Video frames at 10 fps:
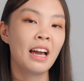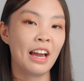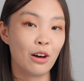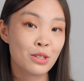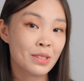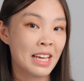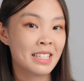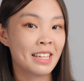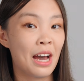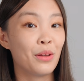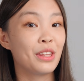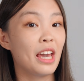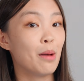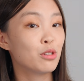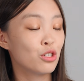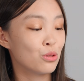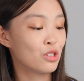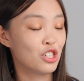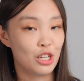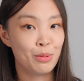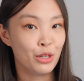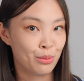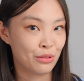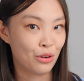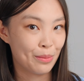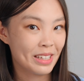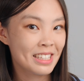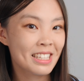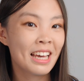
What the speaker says: I also tested out the M2's GPU performance.